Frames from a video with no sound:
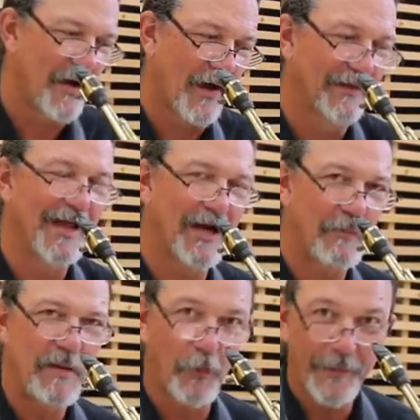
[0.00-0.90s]
A lot
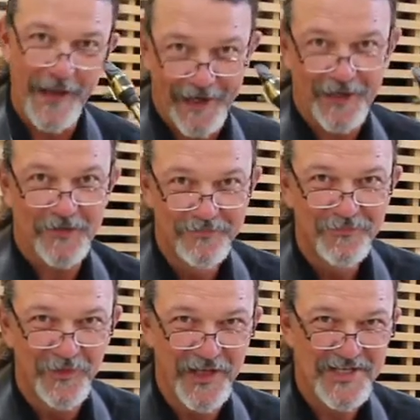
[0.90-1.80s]
of people panic
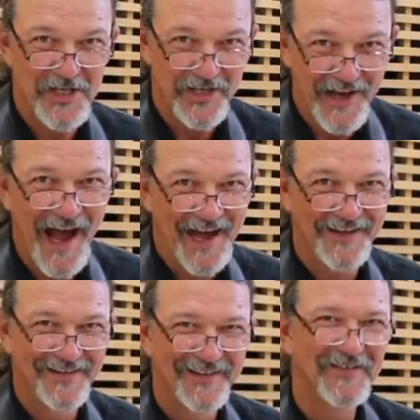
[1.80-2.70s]
when they see a dot.
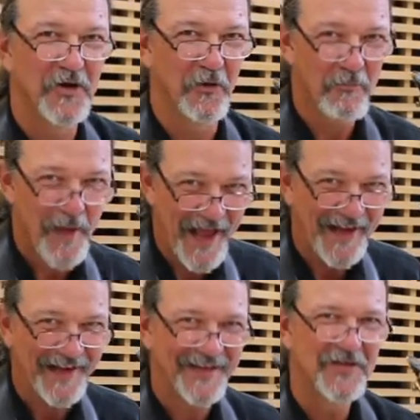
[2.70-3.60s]
Don't
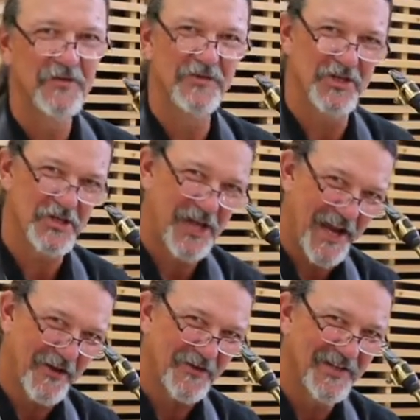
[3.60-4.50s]
panic, just
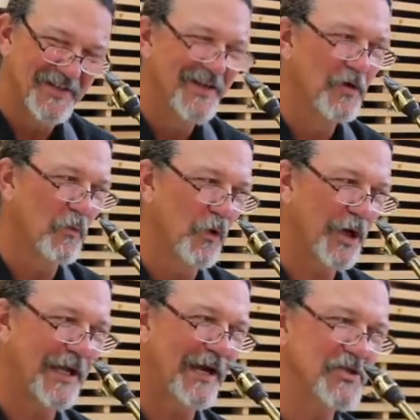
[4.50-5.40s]
count.
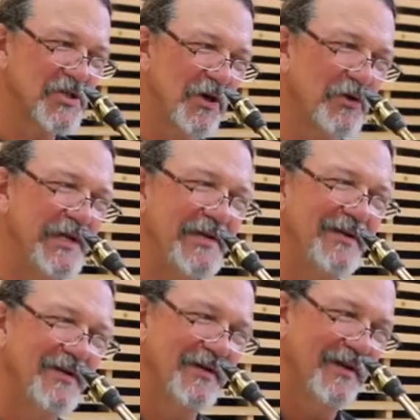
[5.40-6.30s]
Work it out slowly,
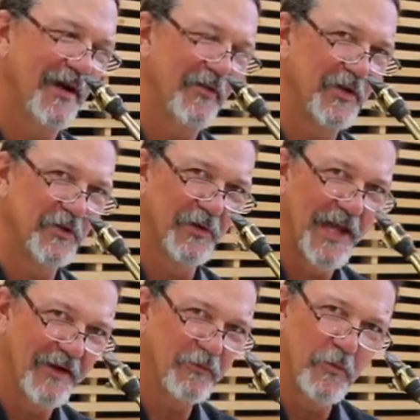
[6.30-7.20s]
and then your
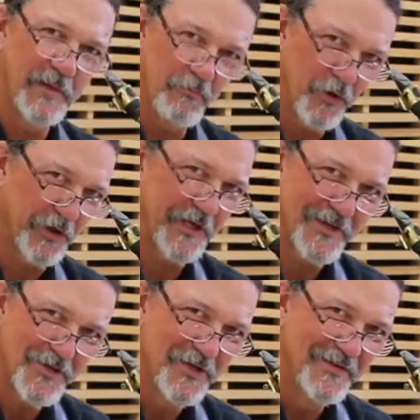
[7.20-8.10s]
life will be
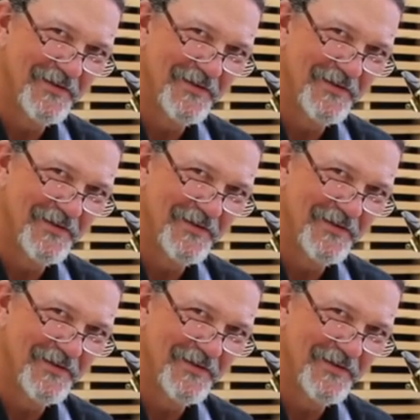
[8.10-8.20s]
brilliant.